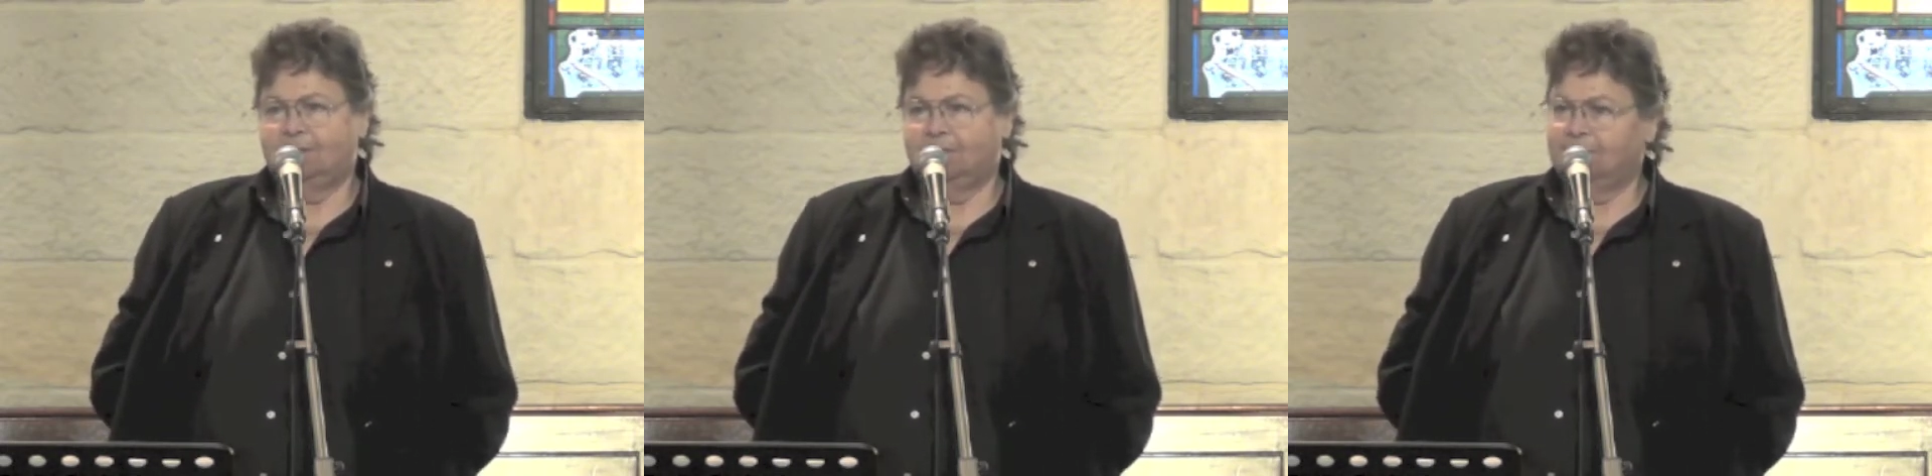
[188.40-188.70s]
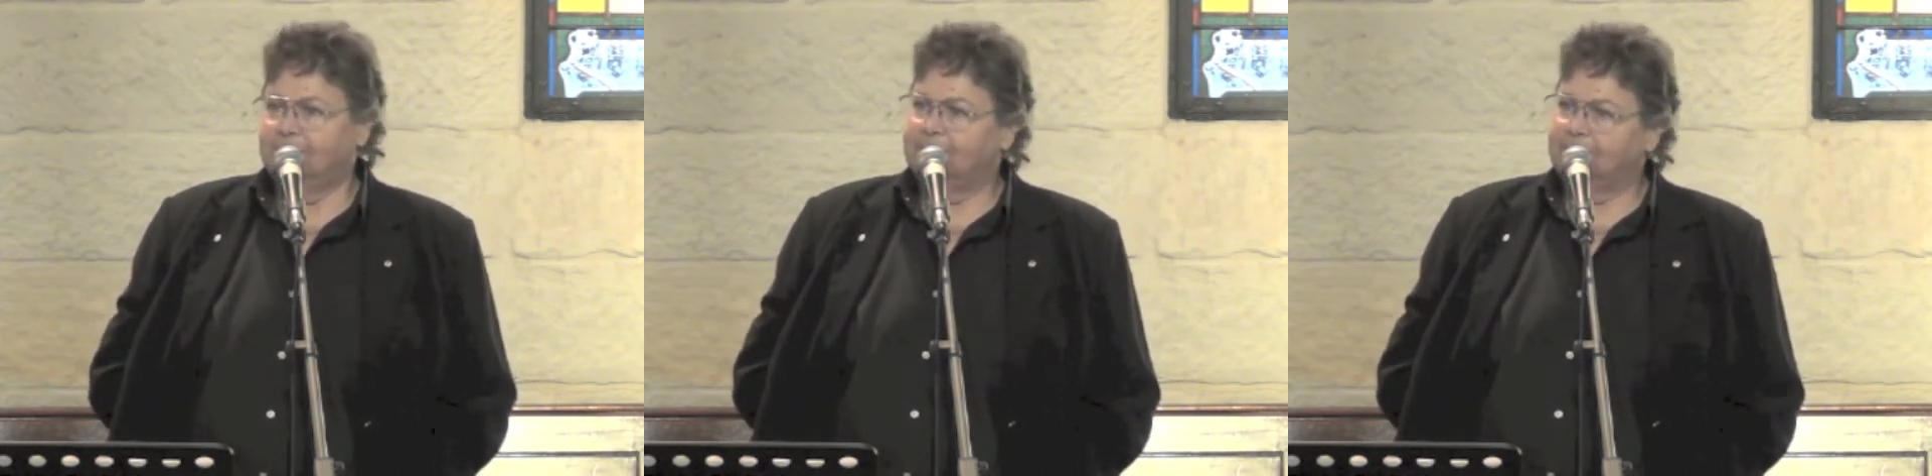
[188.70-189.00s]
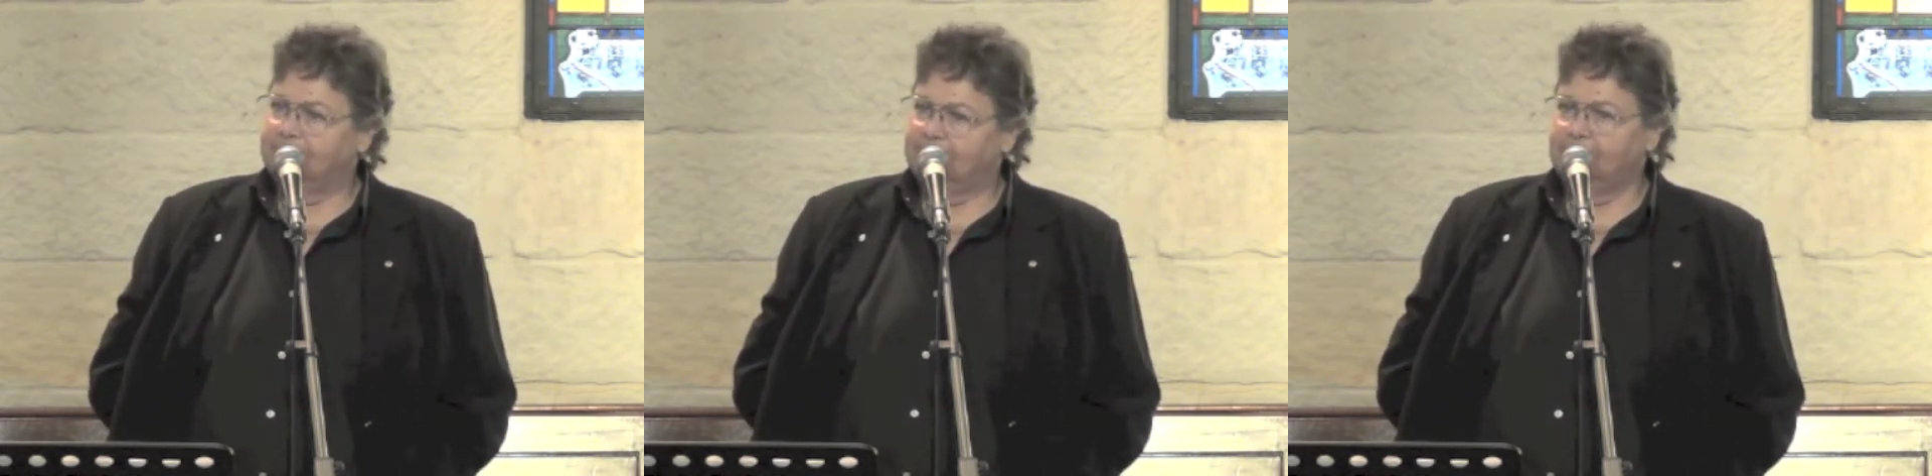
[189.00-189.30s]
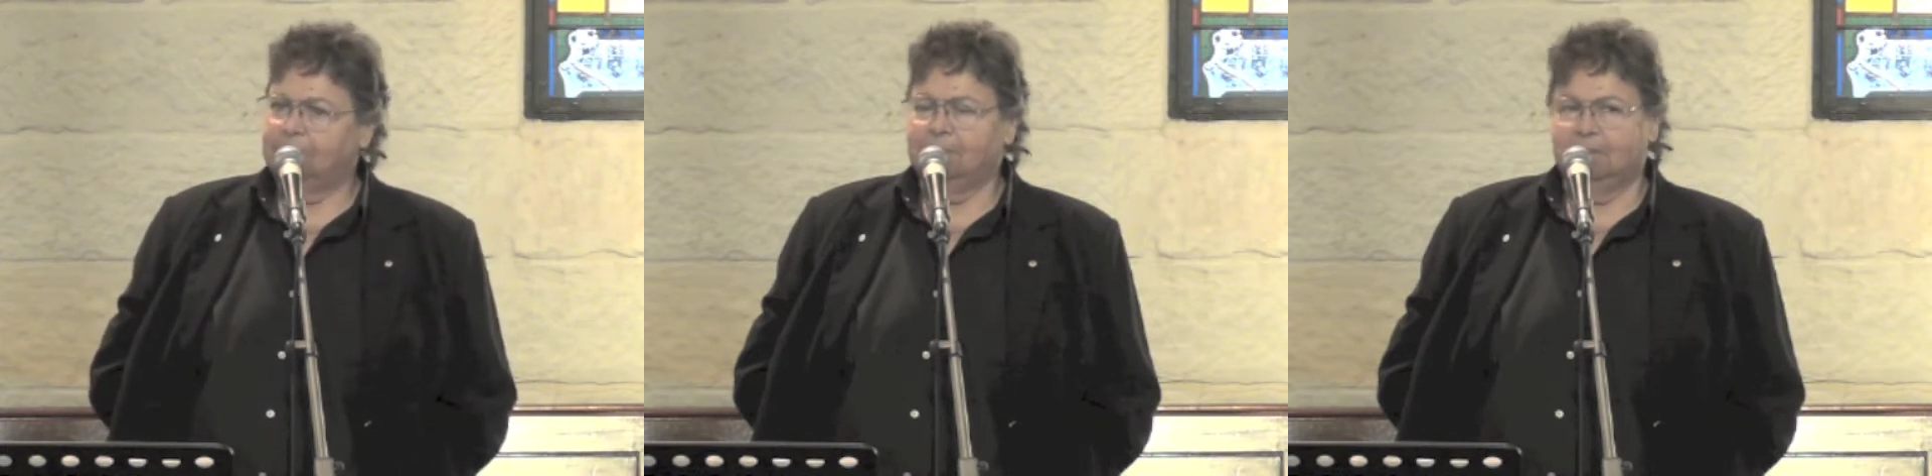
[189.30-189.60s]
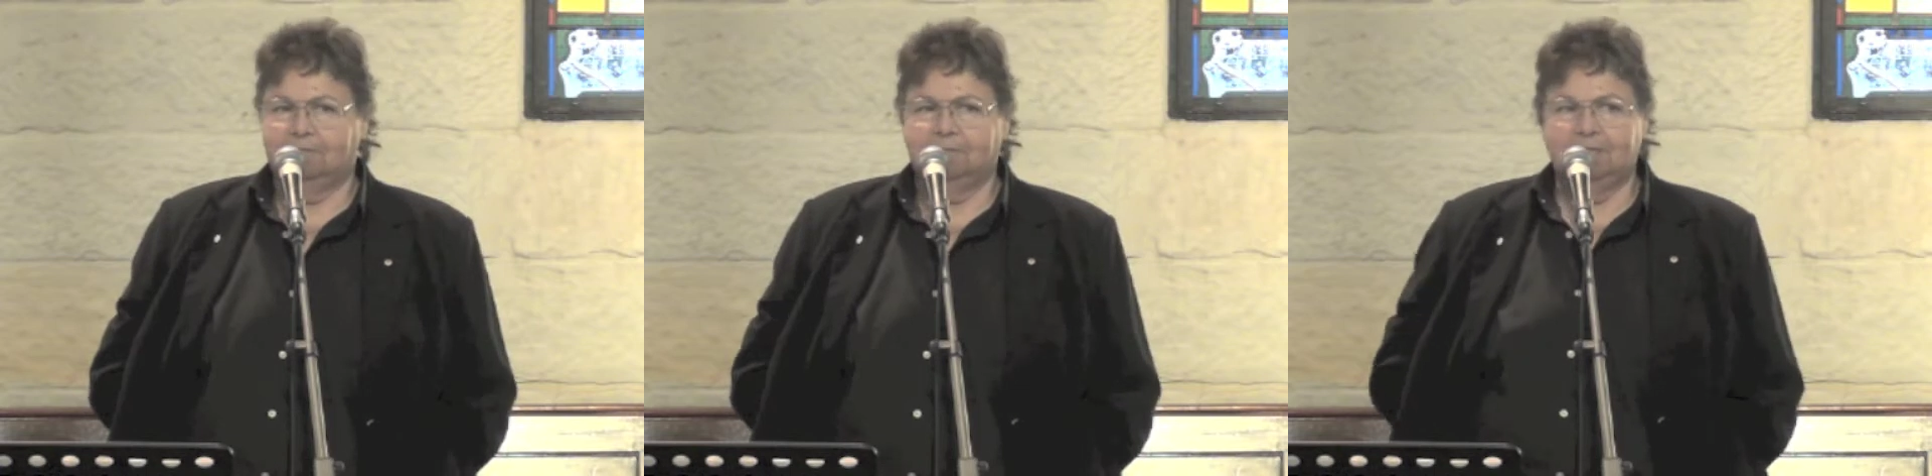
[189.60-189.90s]
to the
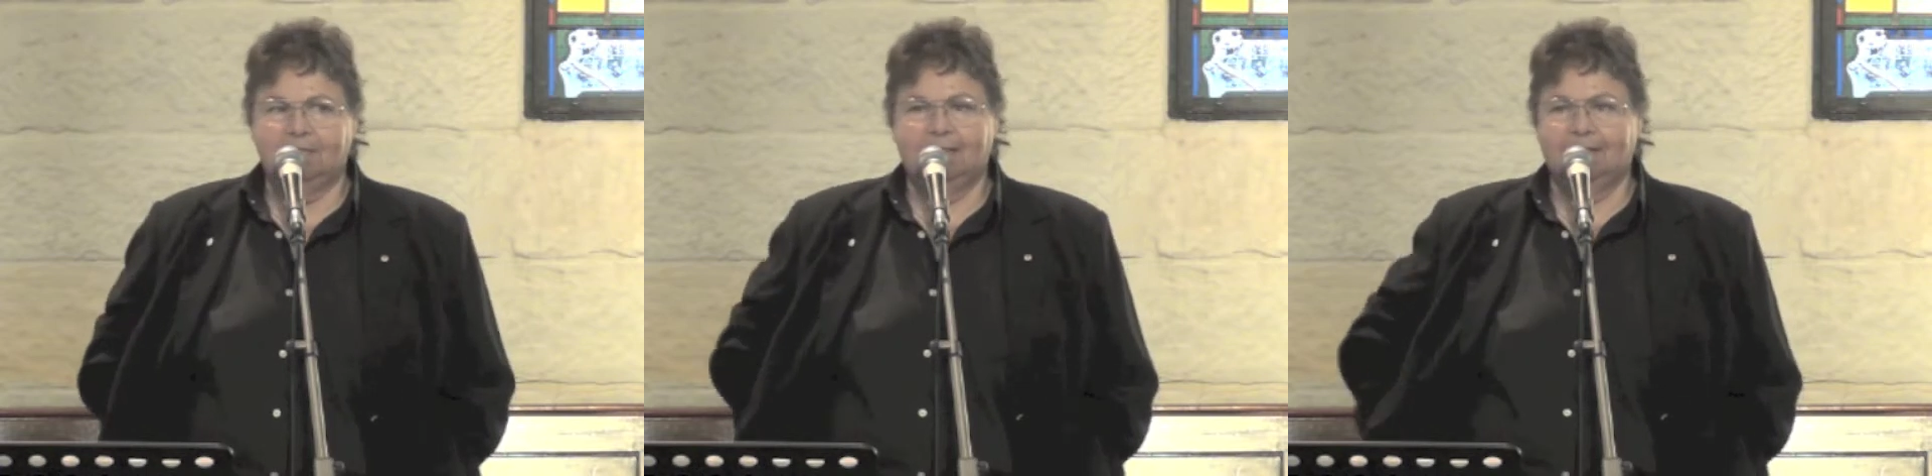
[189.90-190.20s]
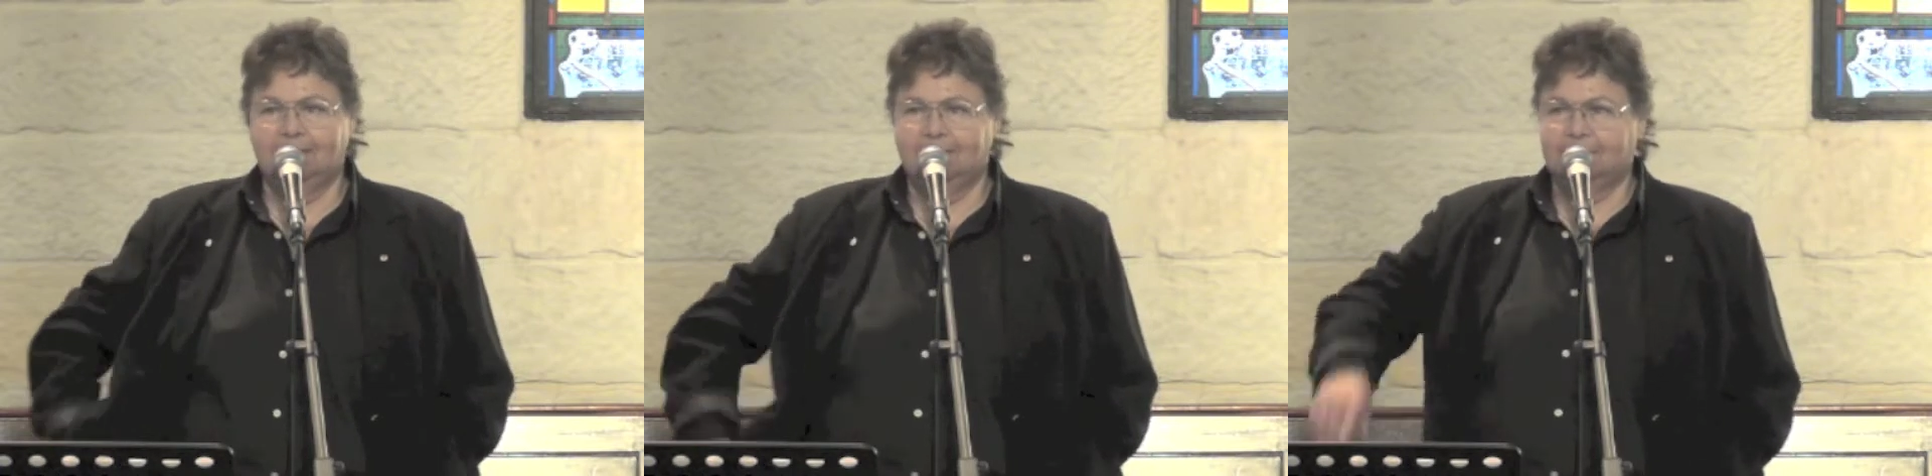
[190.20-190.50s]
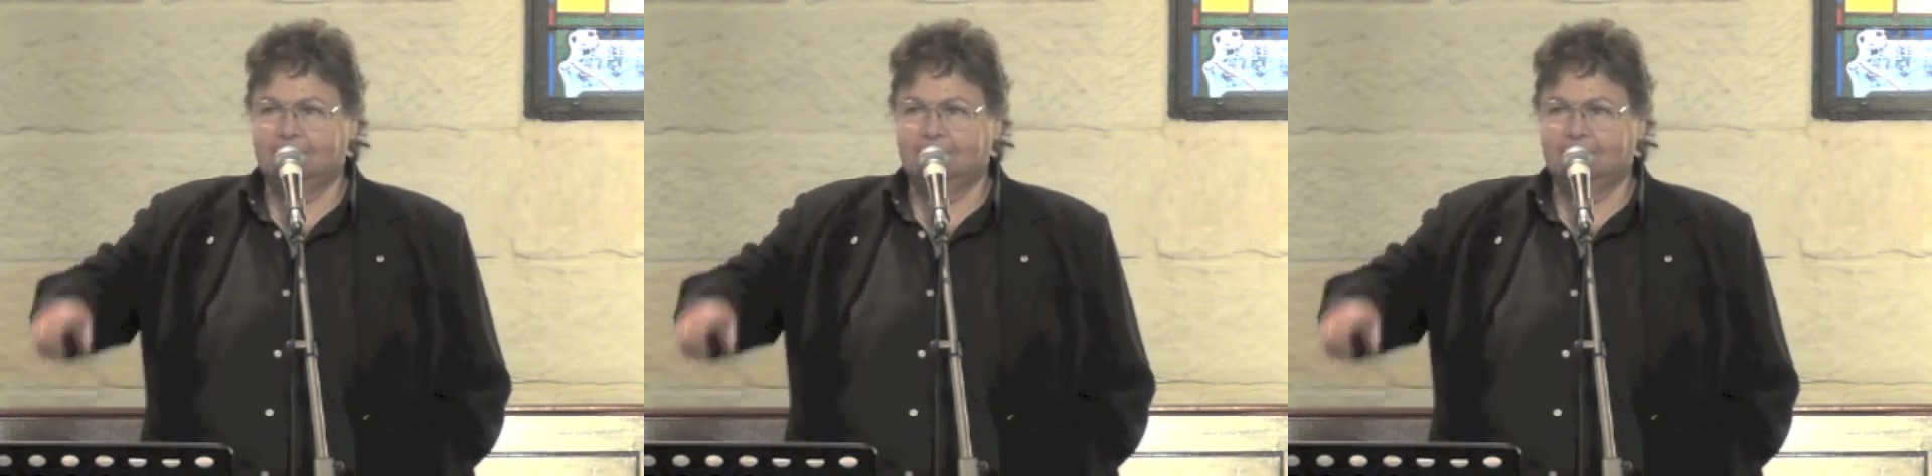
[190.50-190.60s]
people of today.